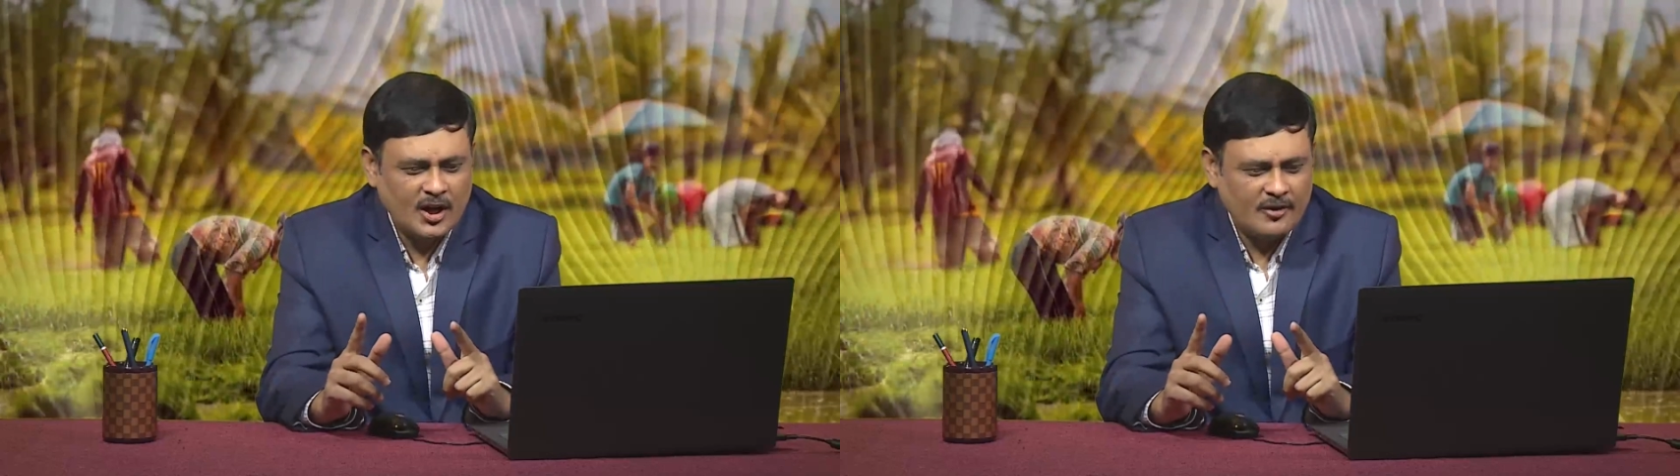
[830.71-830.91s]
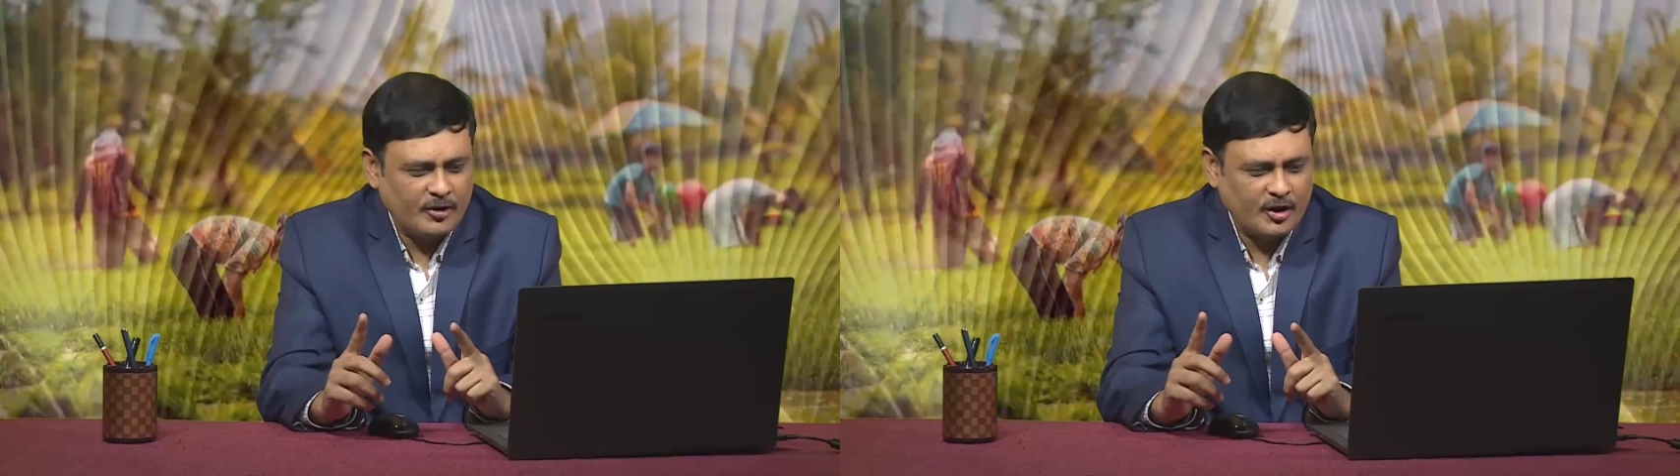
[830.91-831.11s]

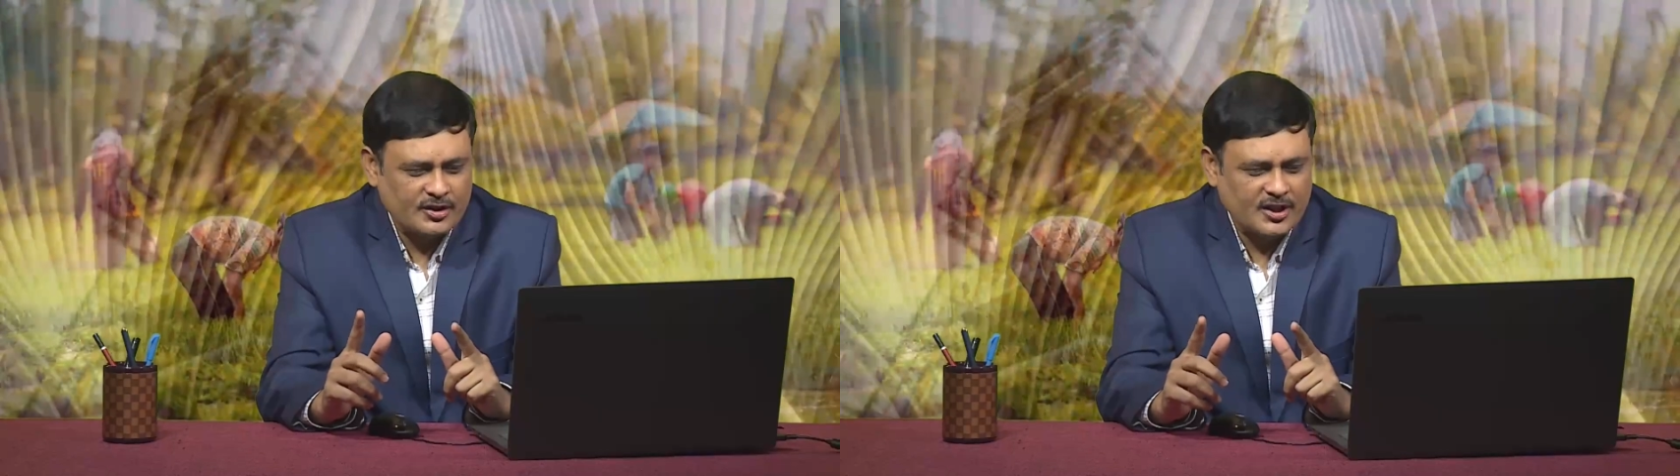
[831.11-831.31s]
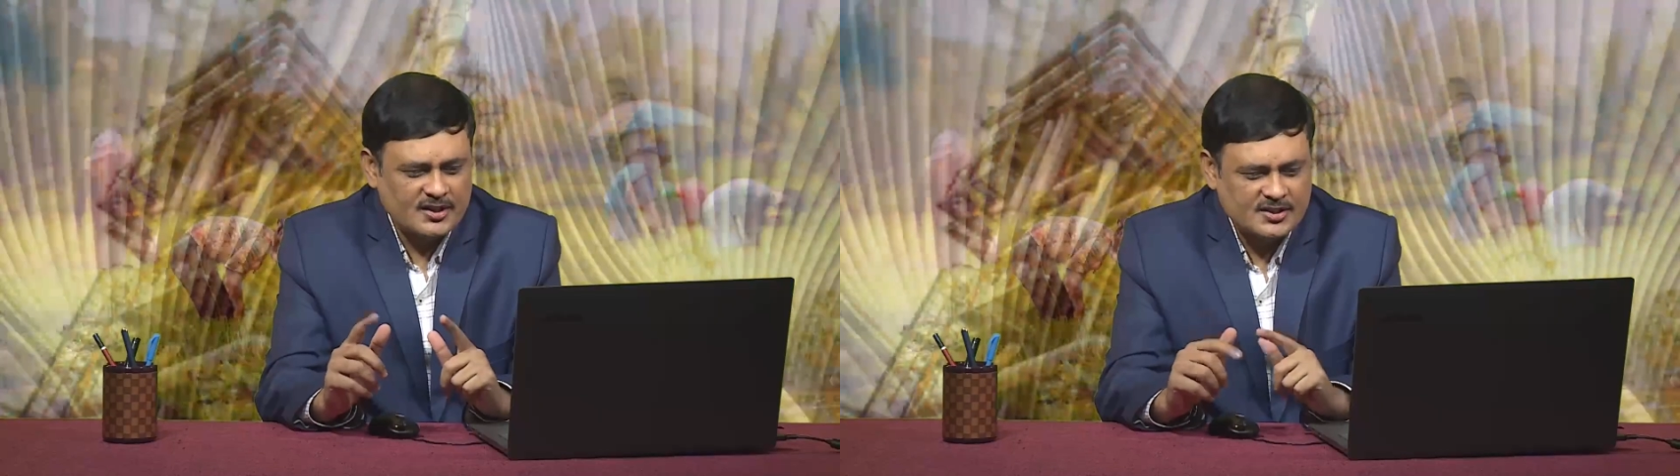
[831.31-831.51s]
for
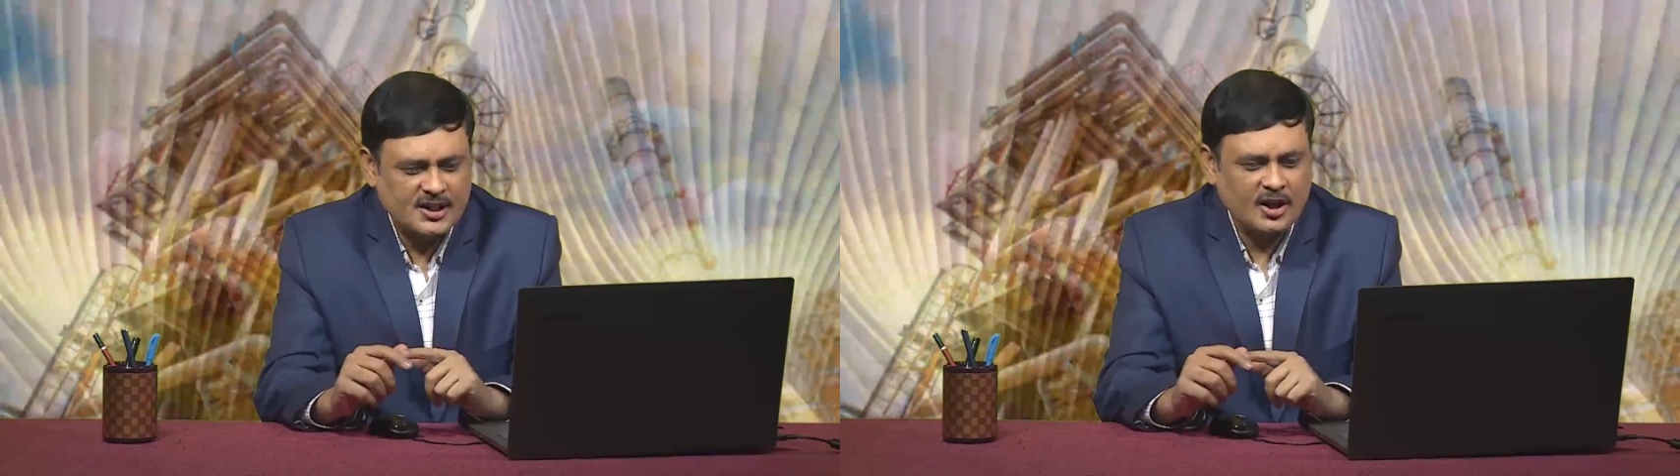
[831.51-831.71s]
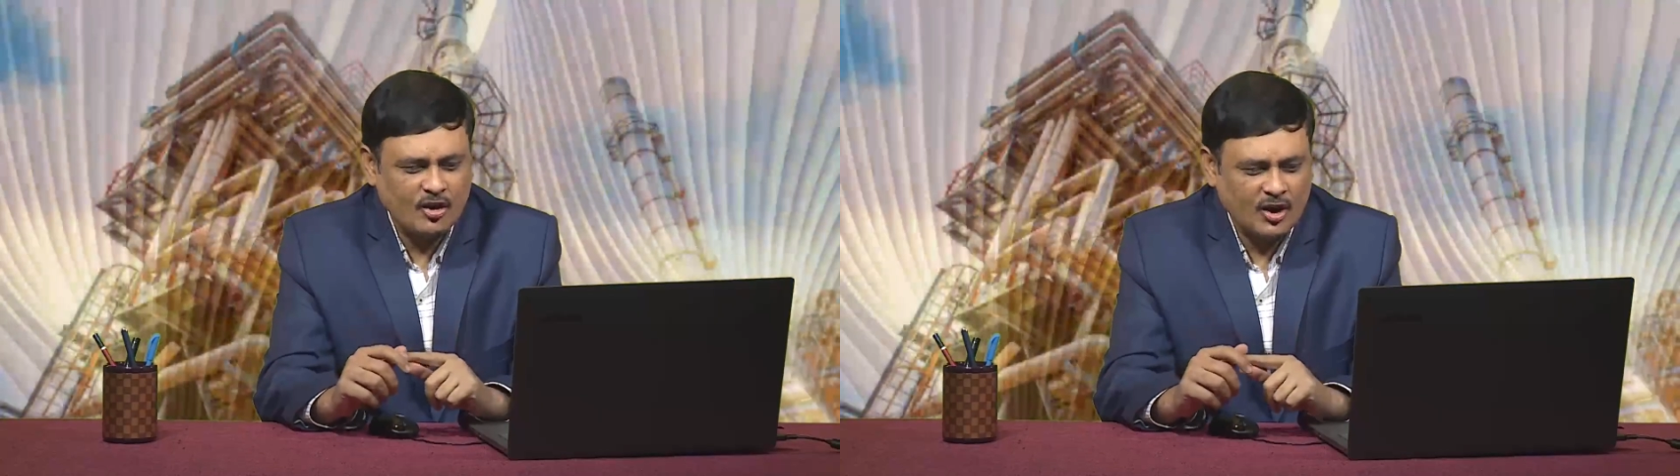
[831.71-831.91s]
the Sri
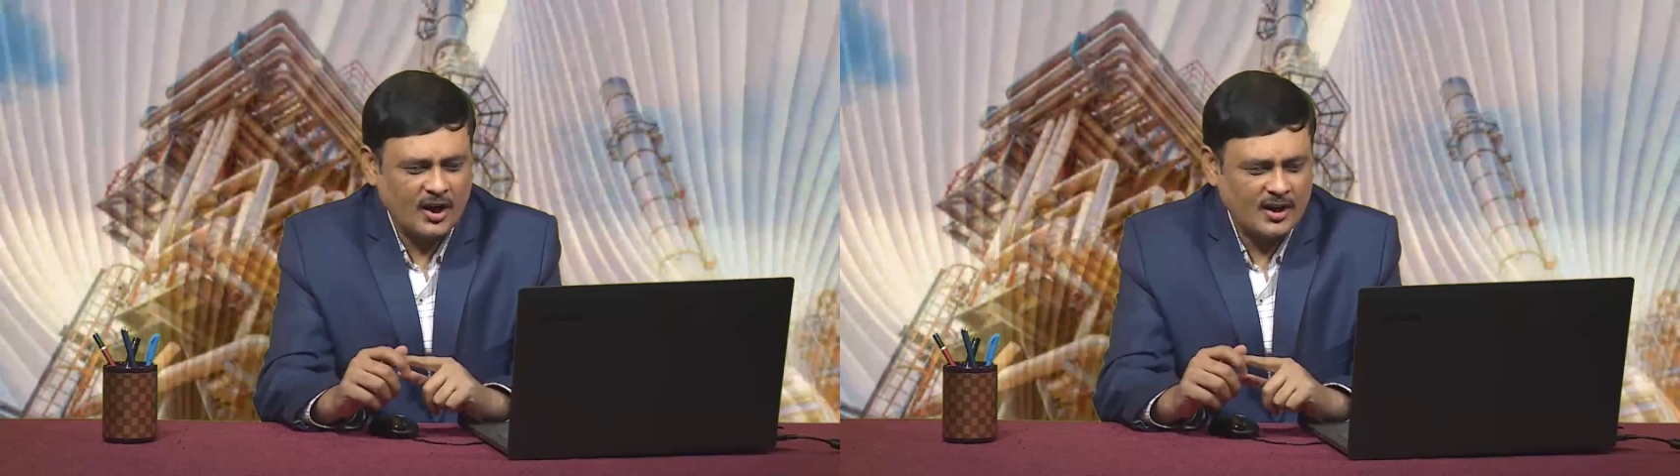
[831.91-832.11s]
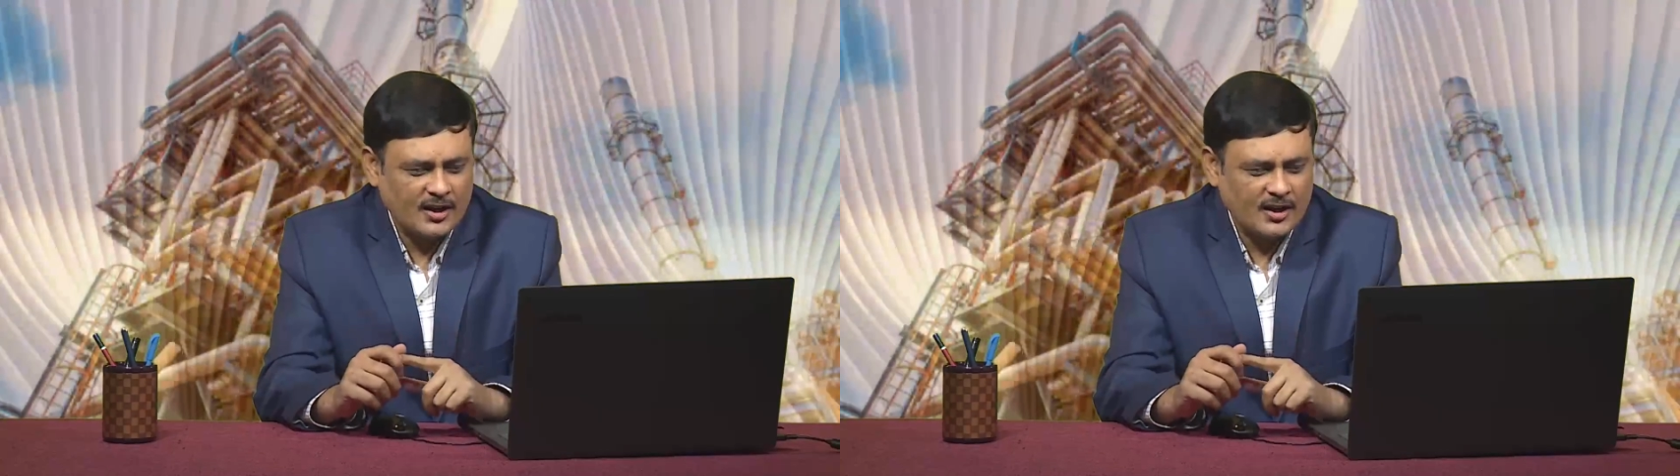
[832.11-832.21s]
Lanka.